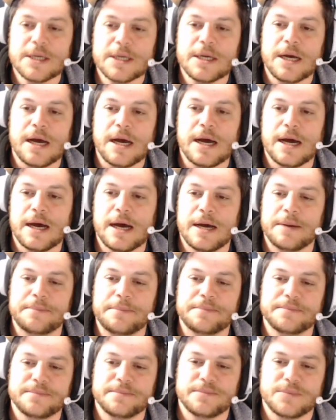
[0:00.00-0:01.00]

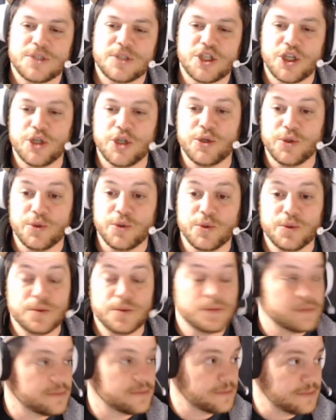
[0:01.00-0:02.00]
to
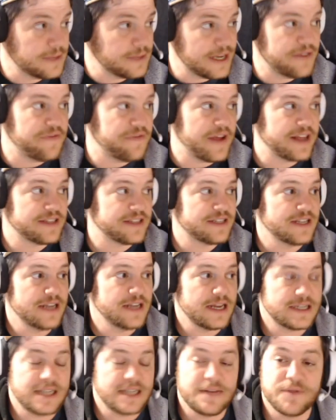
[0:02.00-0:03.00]
advance to the
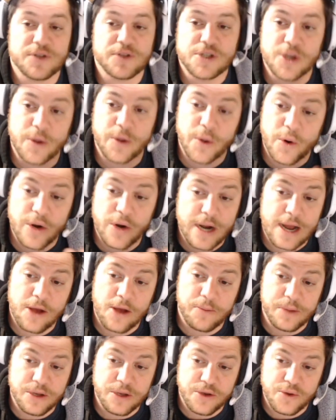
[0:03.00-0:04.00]
next level. So in order to
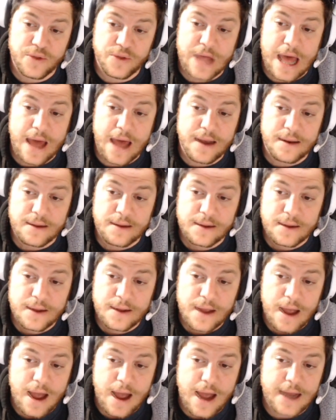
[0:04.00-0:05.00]
help me do that,
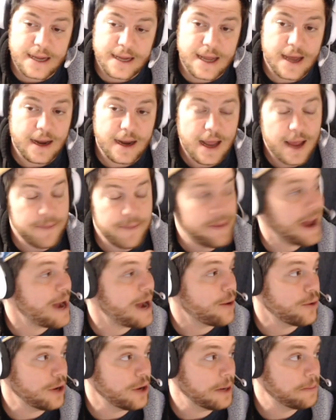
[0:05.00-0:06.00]
I get a
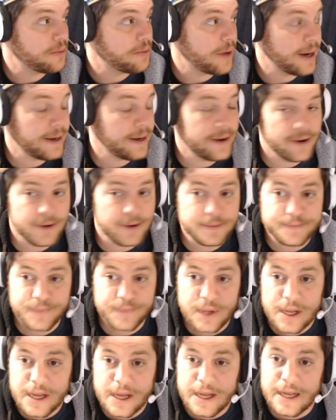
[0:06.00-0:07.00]
power up right here.
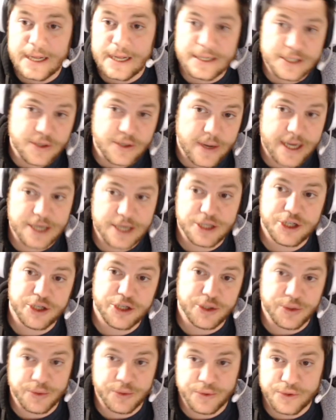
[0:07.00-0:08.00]
And so I can
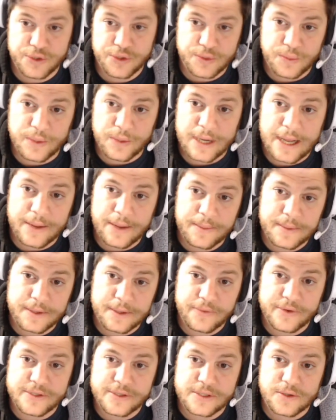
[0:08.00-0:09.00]
choose what I
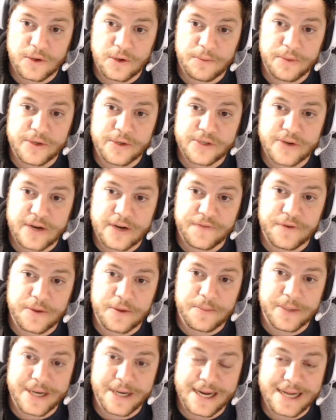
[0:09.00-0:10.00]
increase the gold bonus granted for
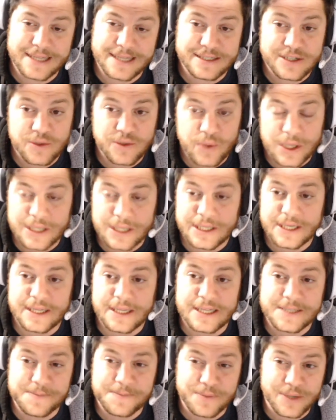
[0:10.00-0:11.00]
completing islands quickly.
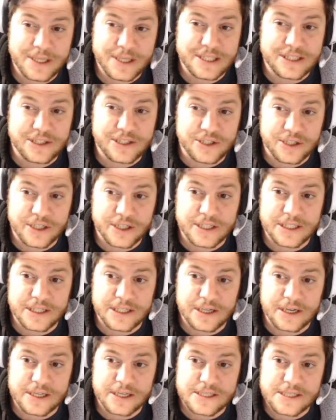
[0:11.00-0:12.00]
That's pretty good,
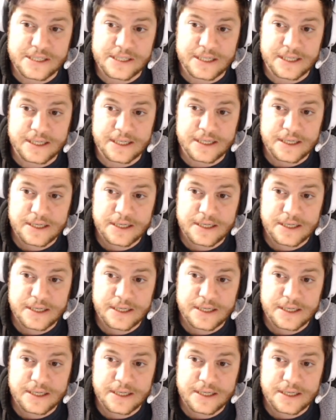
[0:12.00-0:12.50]
honestly.